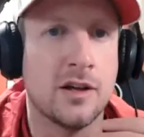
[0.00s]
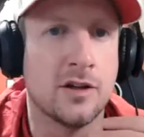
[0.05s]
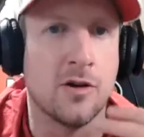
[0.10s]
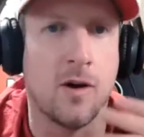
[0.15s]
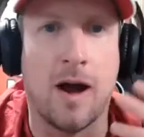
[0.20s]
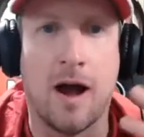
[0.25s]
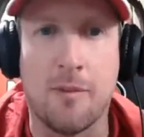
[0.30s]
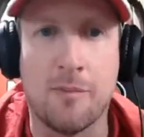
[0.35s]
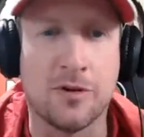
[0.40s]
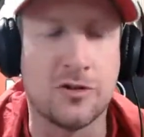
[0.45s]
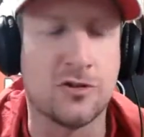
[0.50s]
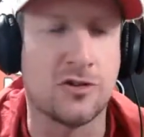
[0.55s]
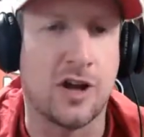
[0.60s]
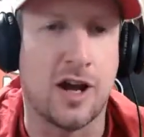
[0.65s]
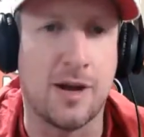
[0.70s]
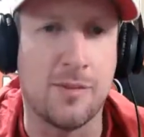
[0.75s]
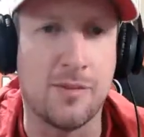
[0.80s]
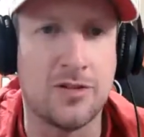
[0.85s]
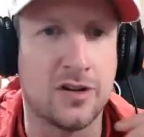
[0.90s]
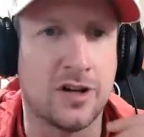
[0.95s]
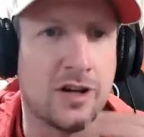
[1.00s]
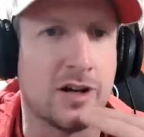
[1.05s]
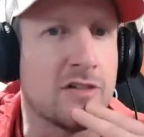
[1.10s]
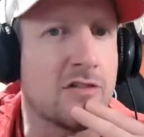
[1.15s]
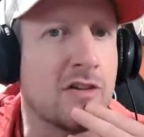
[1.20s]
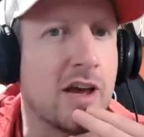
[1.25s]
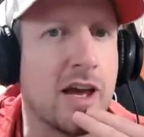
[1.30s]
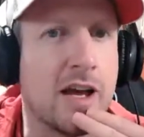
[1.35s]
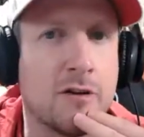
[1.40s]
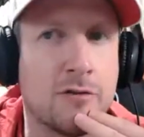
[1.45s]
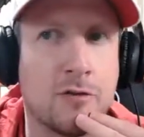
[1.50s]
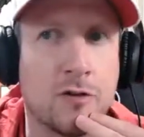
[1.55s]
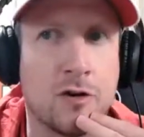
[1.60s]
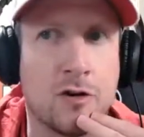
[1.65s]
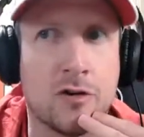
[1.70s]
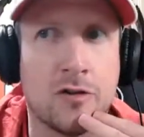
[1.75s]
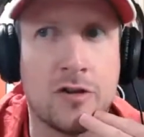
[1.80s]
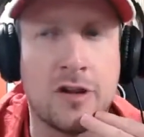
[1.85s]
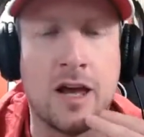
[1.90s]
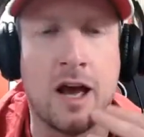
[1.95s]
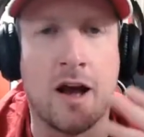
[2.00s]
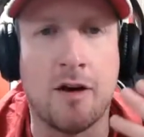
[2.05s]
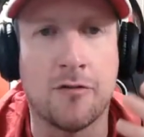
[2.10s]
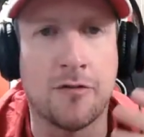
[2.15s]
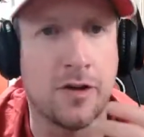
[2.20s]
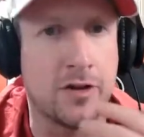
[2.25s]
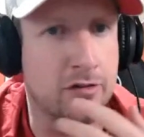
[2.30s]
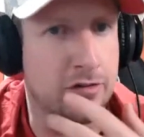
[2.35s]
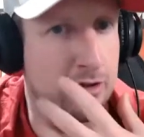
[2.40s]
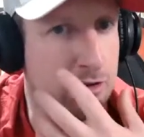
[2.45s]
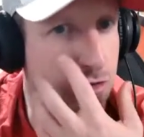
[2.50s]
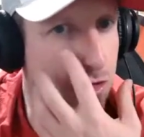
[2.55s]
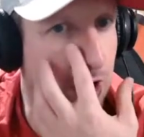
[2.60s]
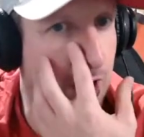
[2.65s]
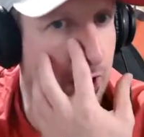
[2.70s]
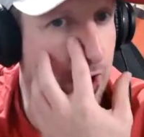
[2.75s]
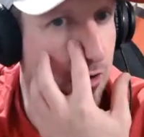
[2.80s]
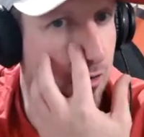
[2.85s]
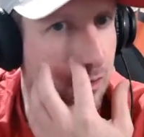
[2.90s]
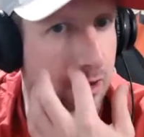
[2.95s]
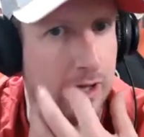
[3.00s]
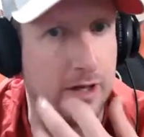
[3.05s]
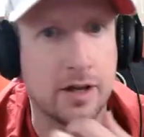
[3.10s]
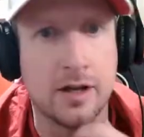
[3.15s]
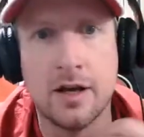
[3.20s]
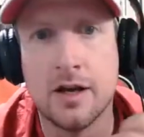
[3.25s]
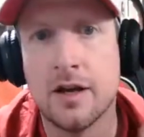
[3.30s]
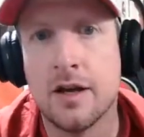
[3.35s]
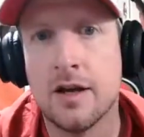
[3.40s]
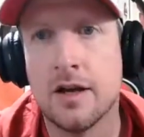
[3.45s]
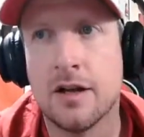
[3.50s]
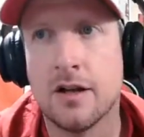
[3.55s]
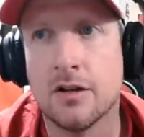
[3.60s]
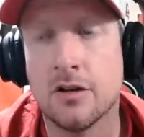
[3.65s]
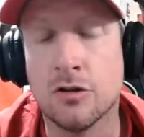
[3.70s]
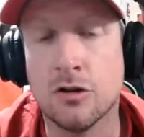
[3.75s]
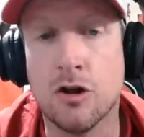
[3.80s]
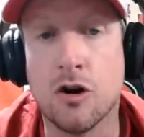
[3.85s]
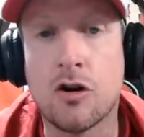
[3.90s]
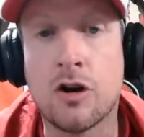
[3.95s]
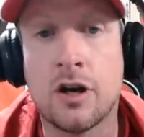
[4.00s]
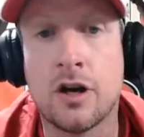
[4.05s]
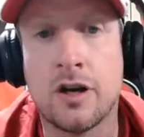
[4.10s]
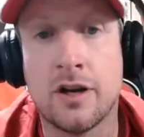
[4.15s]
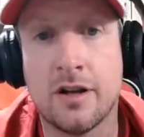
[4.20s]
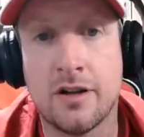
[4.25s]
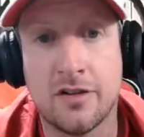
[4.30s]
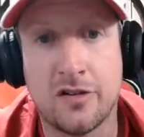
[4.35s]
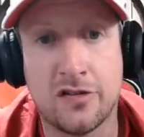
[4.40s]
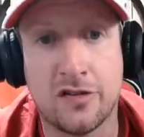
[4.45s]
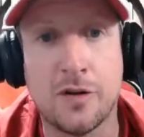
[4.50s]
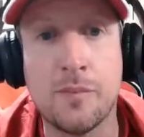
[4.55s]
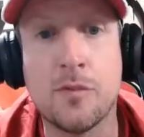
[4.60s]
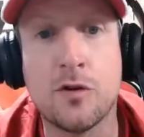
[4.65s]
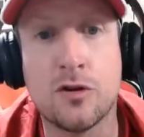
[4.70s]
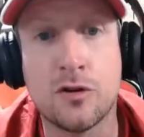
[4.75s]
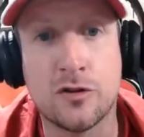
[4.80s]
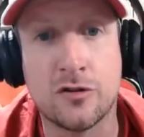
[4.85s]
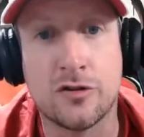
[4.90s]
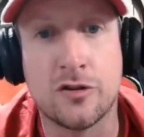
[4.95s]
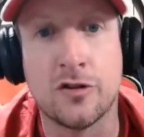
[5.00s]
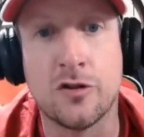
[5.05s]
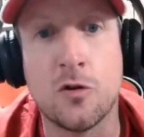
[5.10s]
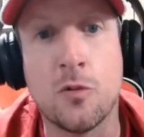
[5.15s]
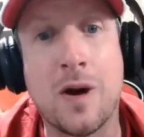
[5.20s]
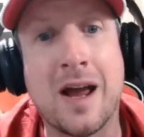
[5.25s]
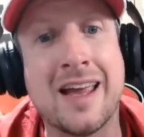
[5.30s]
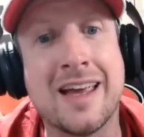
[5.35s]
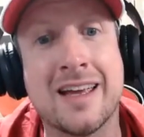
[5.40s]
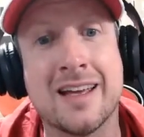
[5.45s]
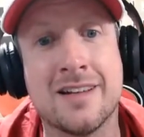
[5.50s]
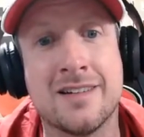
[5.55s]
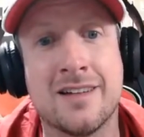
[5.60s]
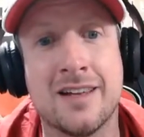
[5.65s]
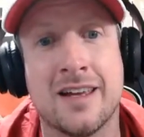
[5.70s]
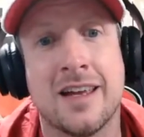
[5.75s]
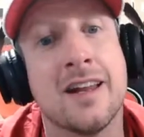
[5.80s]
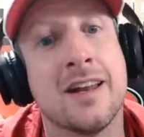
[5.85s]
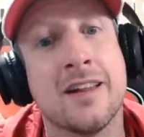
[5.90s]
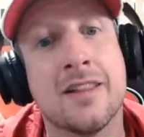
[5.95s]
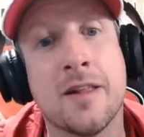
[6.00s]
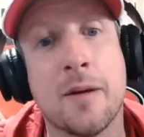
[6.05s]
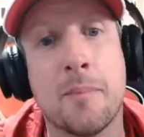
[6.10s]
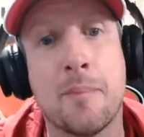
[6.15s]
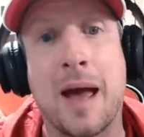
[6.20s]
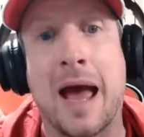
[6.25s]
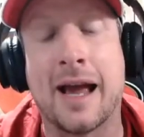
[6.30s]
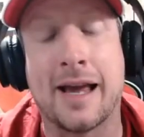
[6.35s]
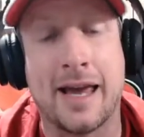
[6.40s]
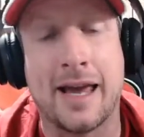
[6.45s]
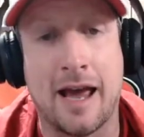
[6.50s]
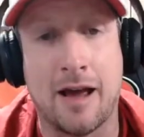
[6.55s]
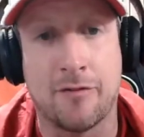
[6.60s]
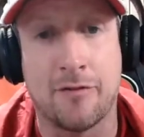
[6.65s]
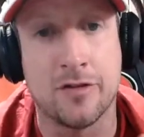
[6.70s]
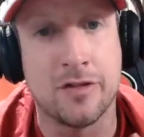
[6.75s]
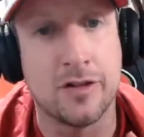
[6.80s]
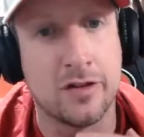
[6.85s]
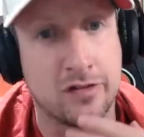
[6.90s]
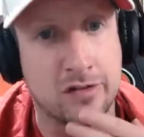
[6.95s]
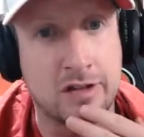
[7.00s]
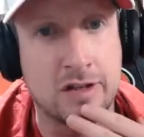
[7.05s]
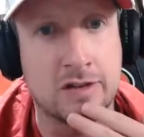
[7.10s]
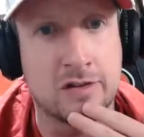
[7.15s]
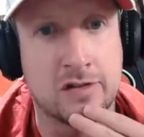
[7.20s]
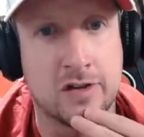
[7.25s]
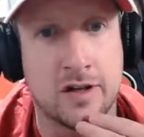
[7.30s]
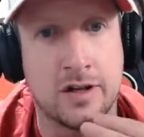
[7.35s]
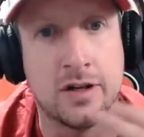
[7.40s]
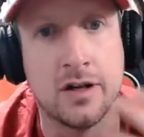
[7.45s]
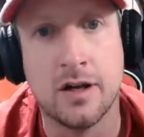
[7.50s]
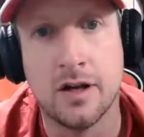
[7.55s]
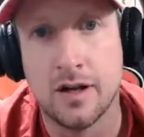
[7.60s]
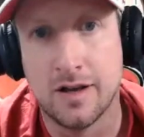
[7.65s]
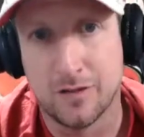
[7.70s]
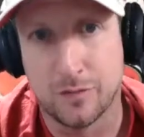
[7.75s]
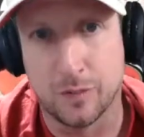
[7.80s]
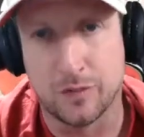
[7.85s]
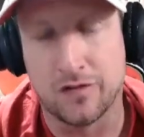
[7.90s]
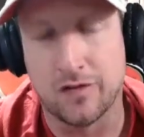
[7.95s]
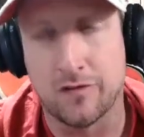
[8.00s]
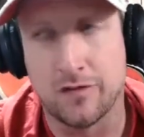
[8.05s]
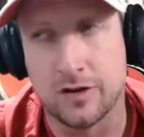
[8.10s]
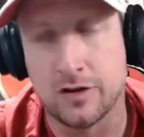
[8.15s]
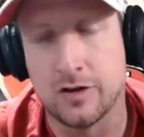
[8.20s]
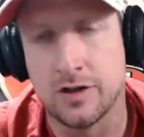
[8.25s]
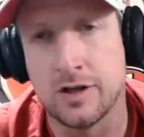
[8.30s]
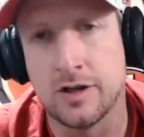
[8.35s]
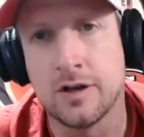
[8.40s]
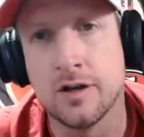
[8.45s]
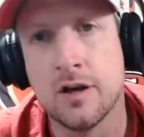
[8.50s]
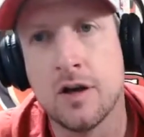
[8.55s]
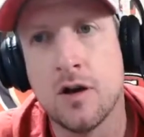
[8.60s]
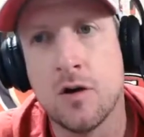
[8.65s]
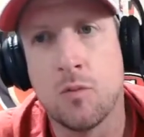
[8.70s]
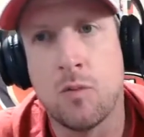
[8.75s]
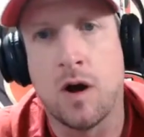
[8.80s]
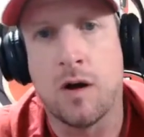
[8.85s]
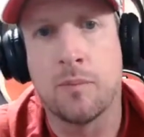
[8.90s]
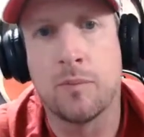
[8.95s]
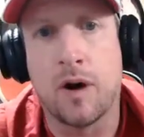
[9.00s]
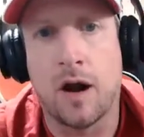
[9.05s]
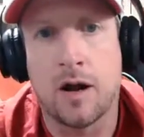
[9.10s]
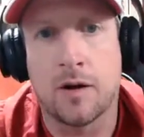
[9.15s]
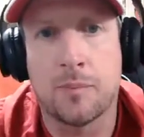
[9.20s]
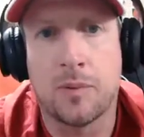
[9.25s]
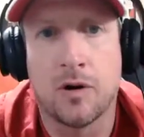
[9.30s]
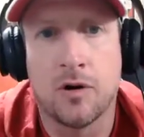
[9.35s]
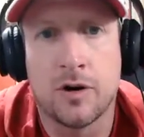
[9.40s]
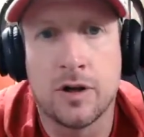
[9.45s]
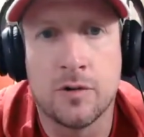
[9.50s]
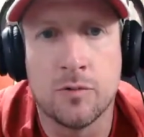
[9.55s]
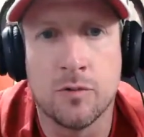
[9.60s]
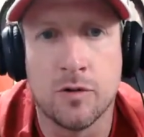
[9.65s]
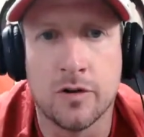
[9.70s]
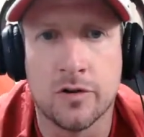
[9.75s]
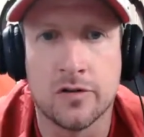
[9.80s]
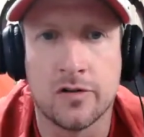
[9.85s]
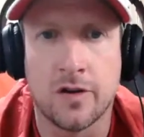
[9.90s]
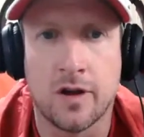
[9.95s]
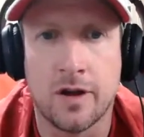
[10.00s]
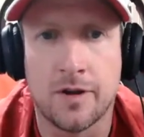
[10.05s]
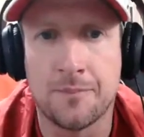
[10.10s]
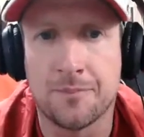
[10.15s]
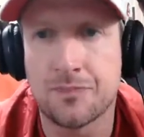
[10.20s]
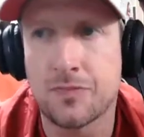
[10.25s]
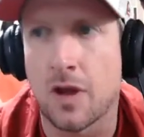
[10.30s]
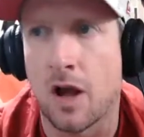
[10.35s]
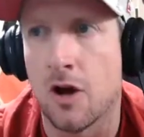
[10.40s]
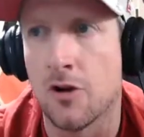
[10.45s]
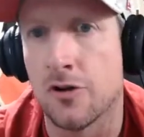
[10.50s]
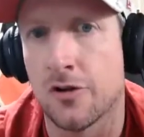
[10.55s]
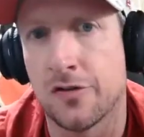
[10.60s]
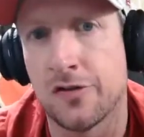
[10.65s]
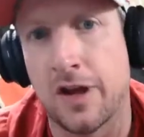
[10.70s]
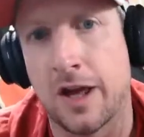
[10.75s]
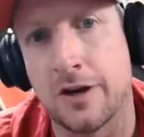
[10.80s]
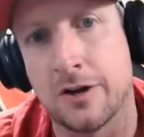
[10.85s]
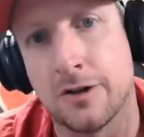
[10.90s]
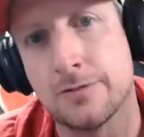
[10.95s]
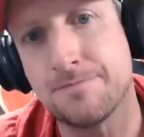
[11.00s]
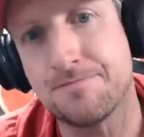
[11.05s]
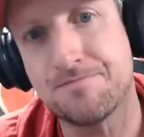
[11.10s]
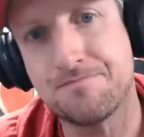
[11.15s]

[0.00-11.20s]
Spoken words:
How much time is it going to take for the offense to gel and look similar to the way it did in the back half of the season, specifically while Brock Purdy was under center?